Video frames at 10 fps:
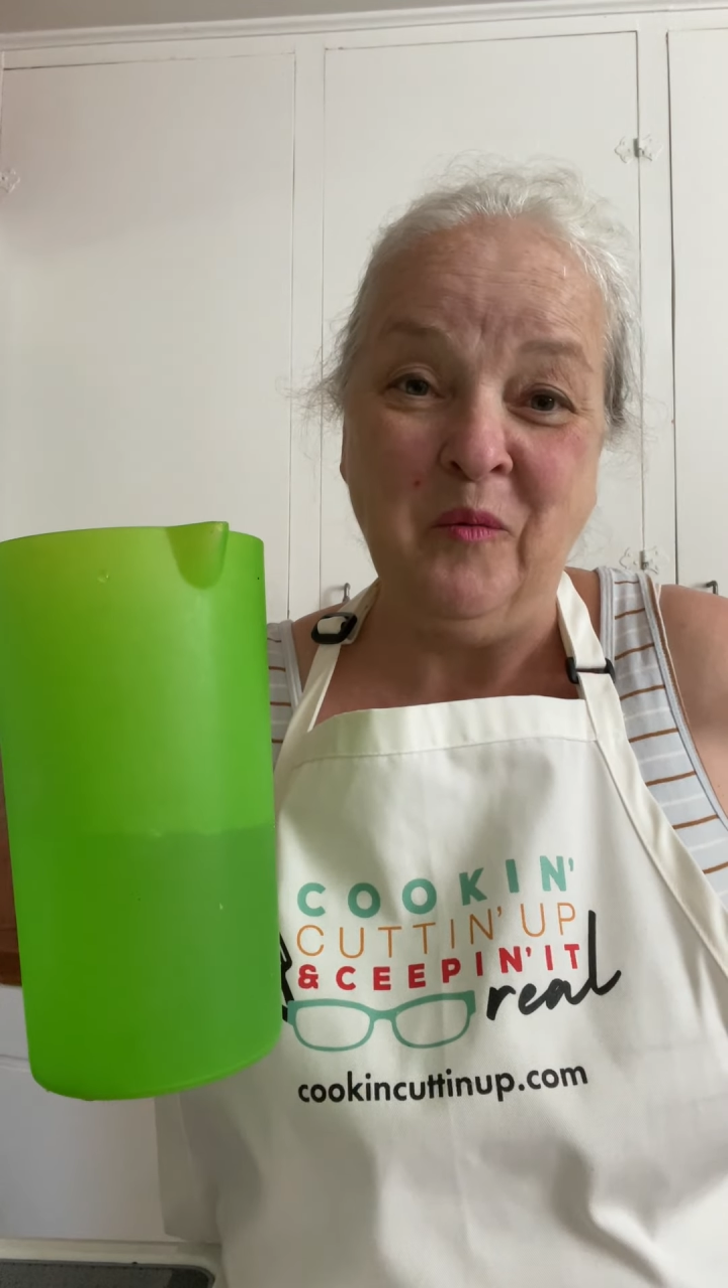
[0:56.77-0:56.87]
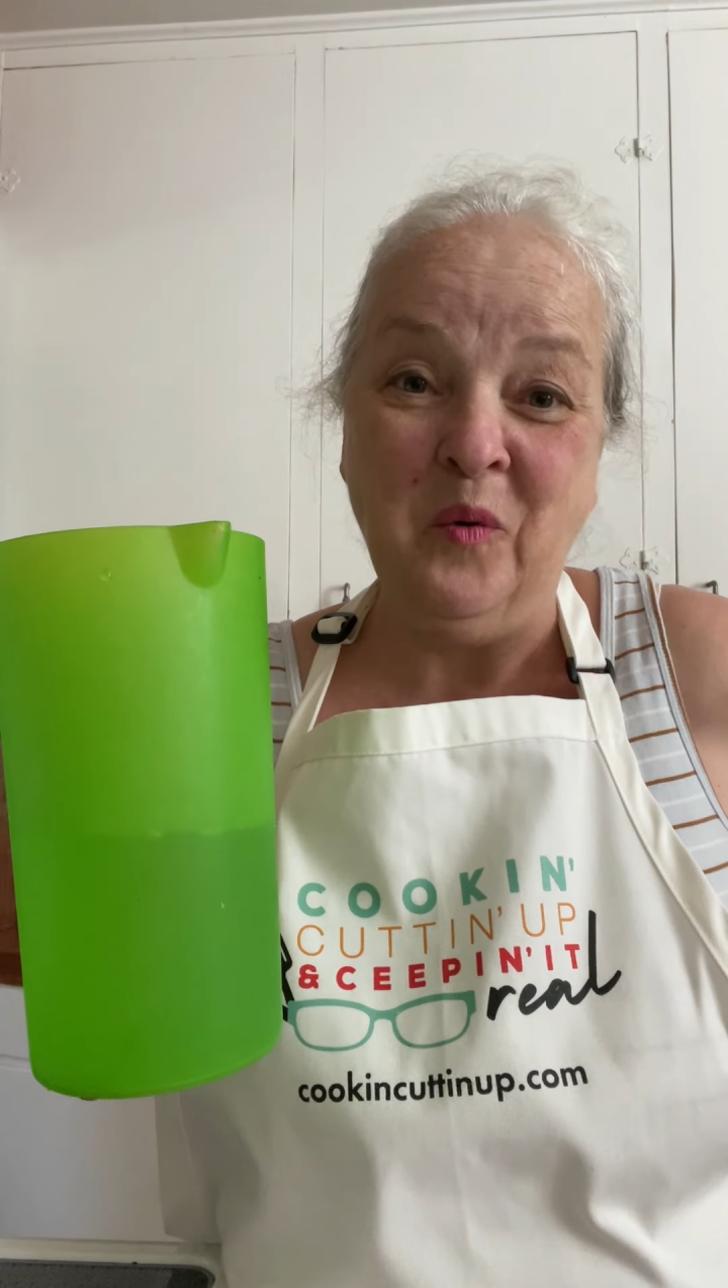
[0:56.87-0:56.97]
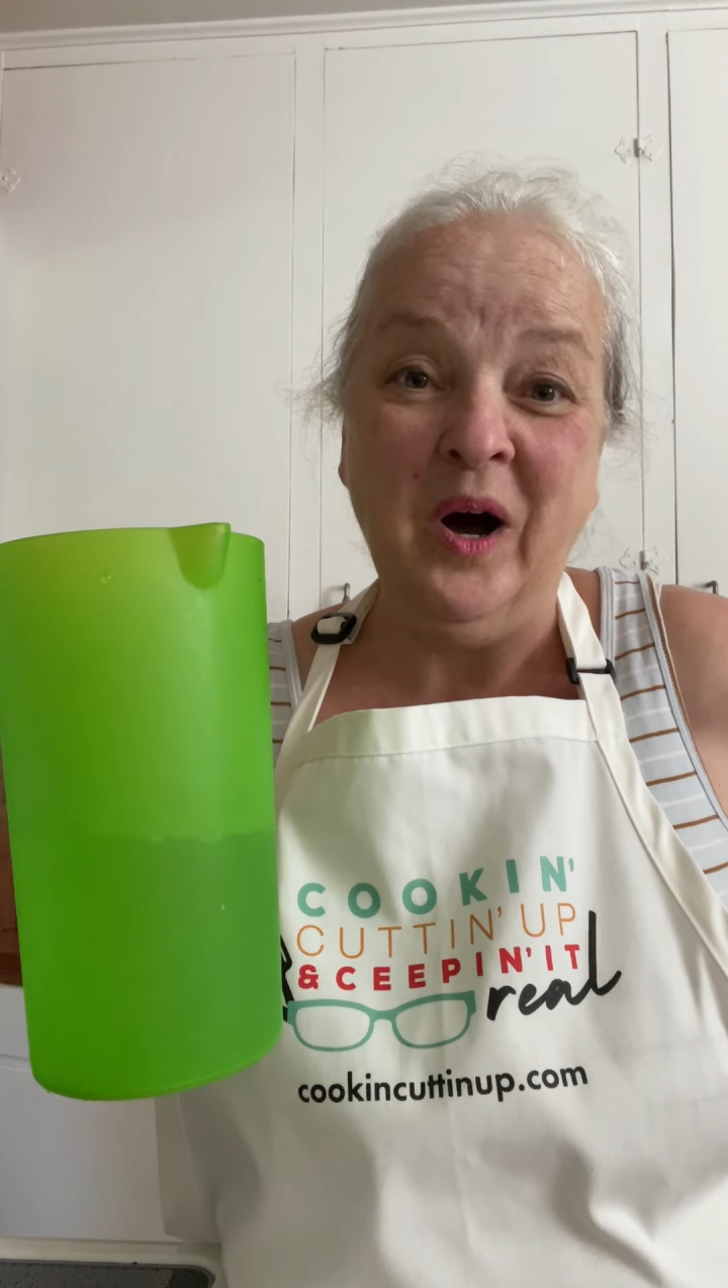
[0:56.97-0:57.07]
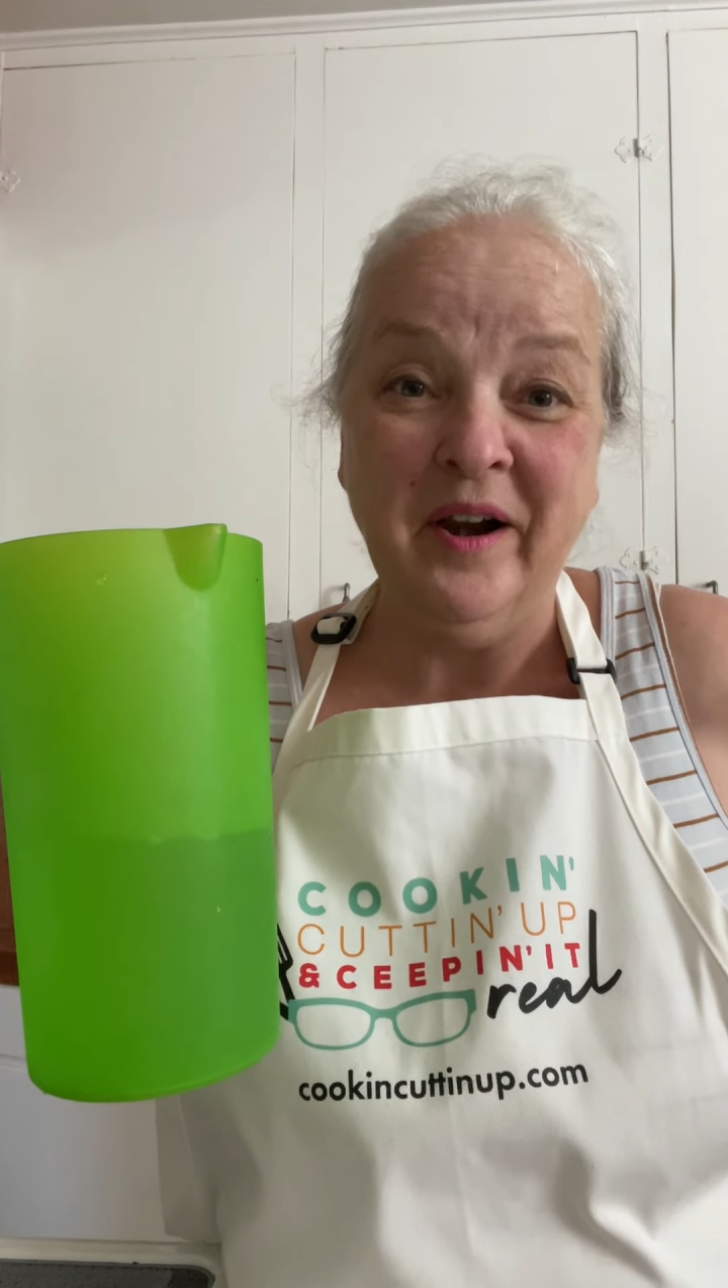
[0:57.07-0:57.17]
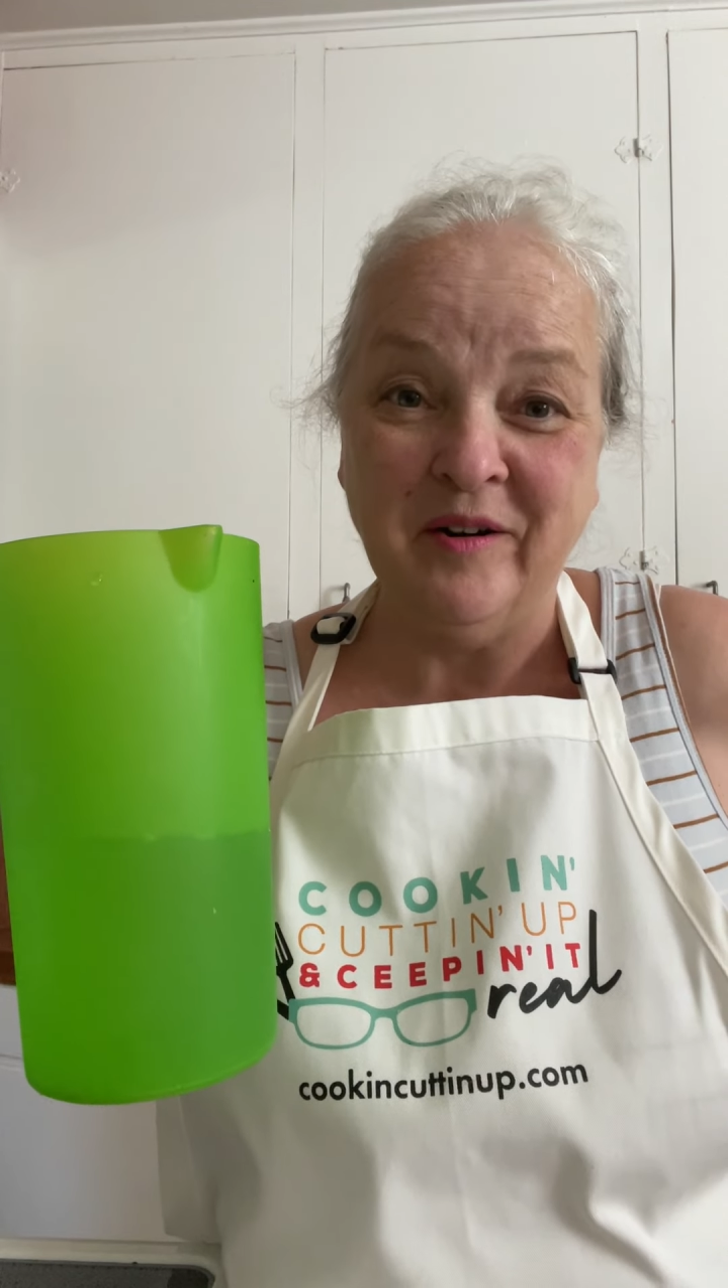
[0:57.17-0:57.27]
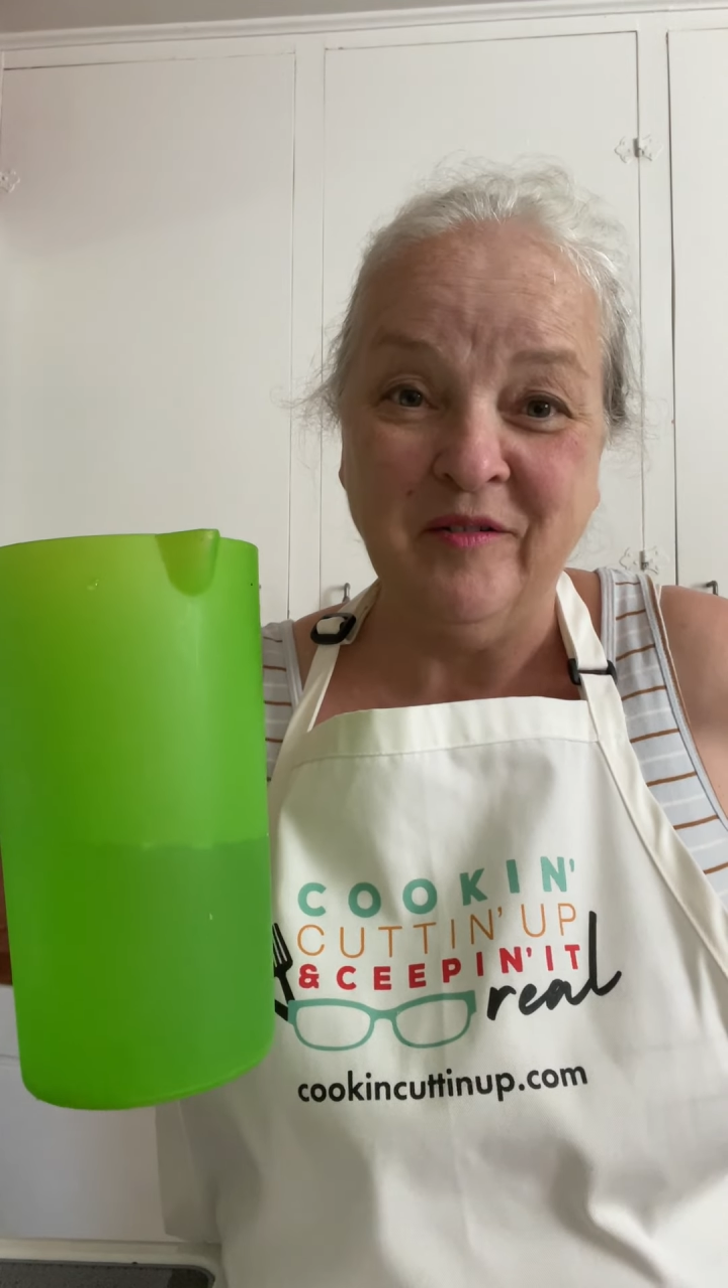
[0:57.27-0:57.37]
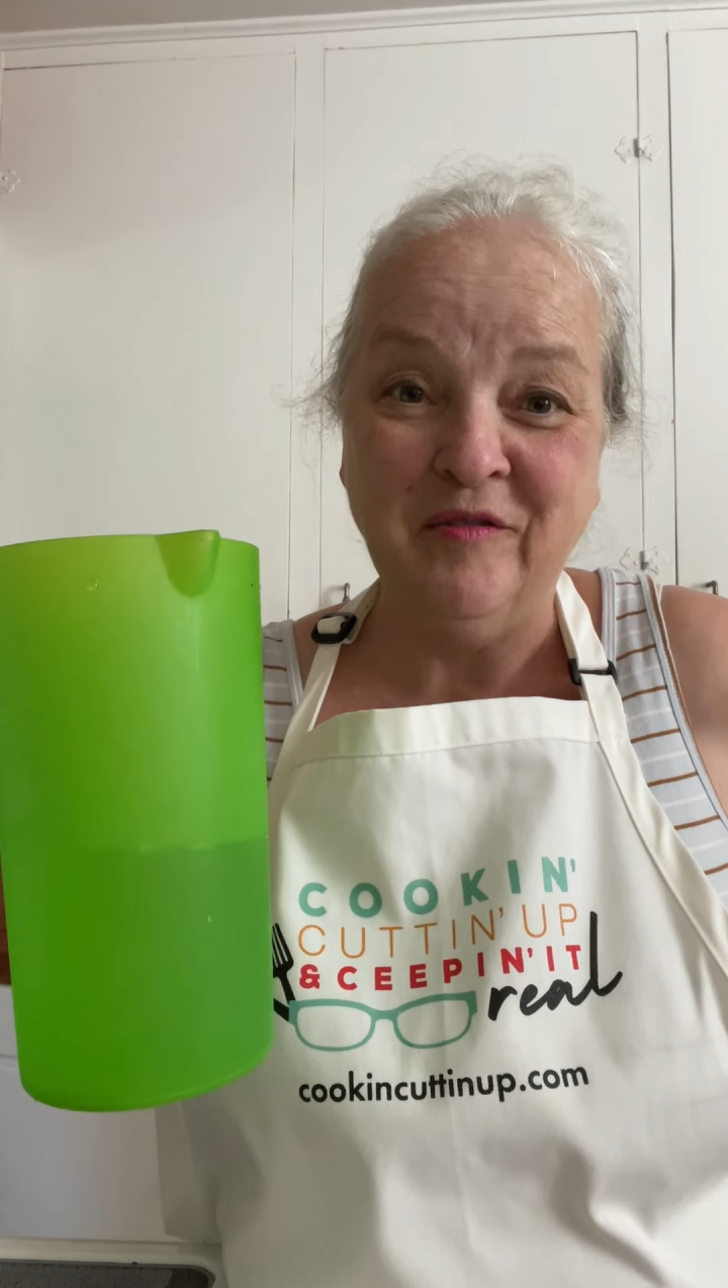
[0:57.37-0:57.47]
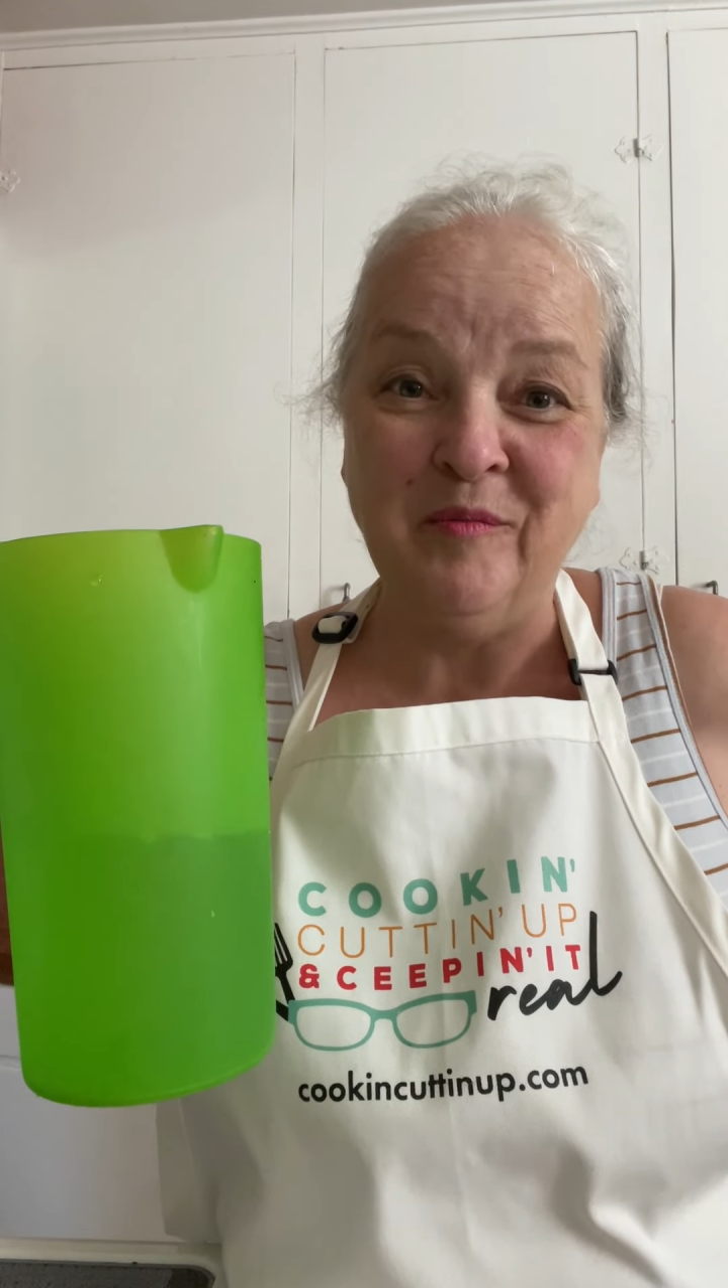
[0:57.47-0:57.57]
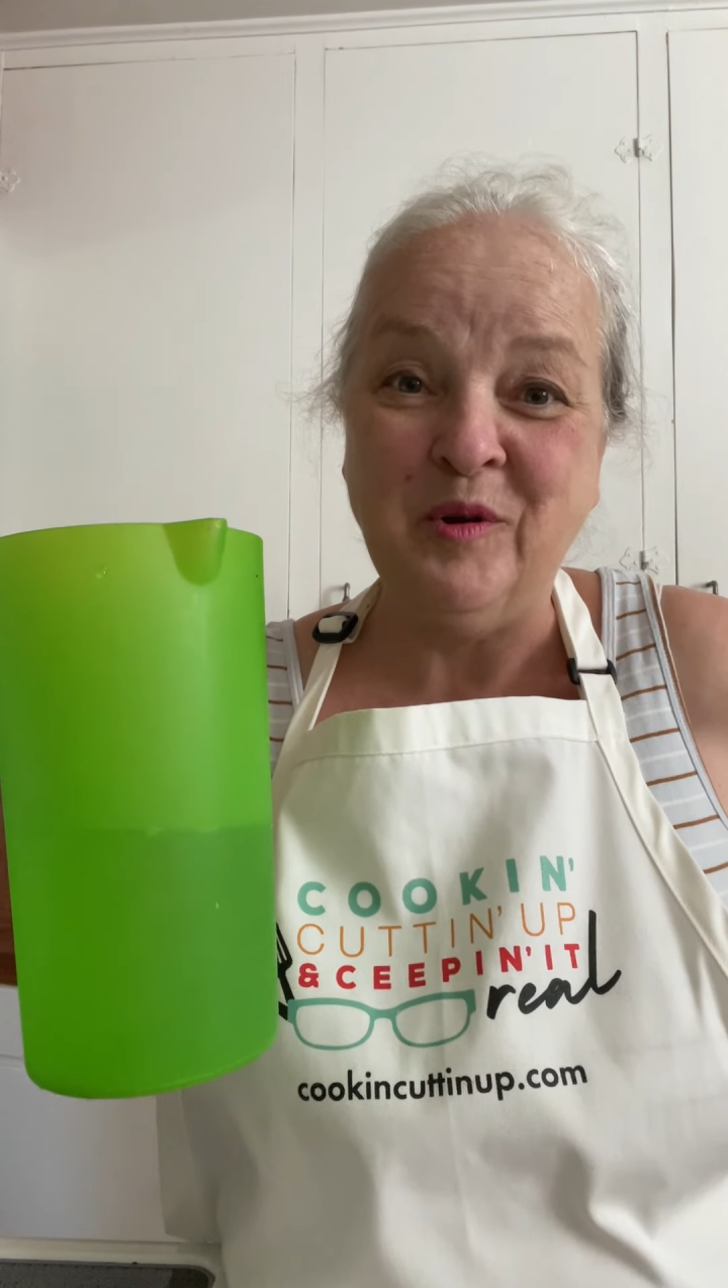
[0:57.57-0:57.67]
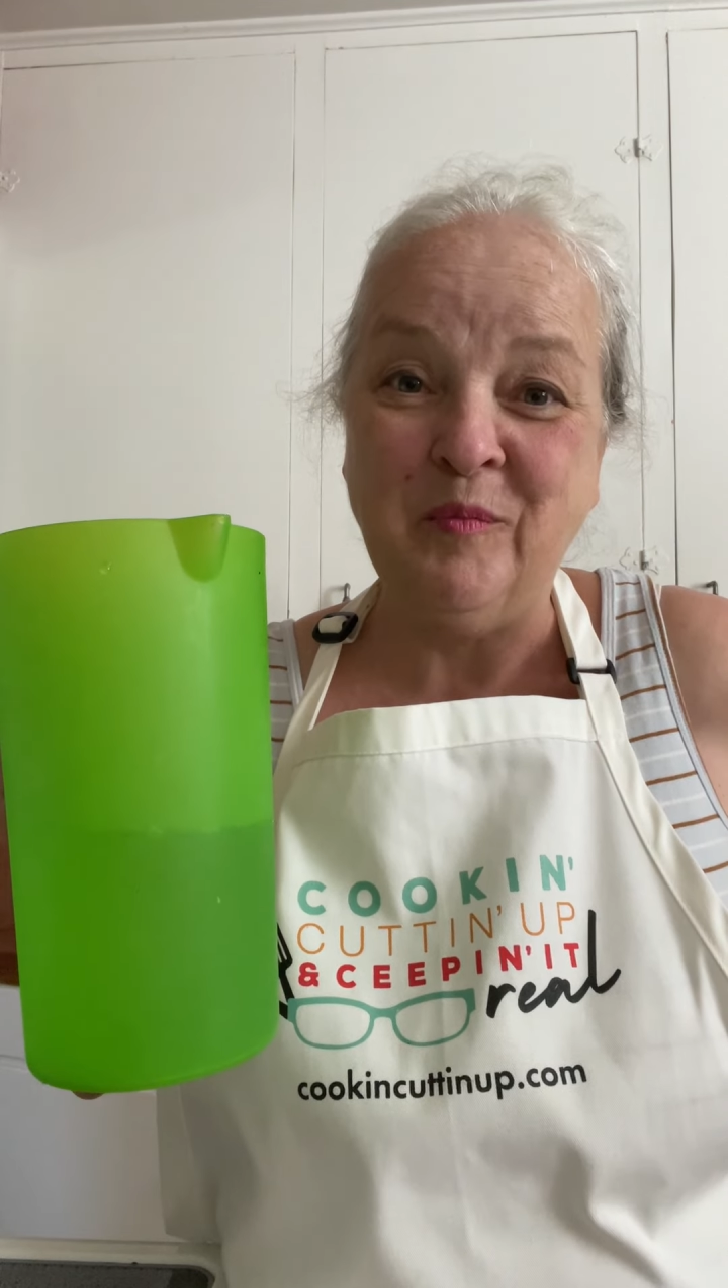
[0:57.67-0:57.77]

water from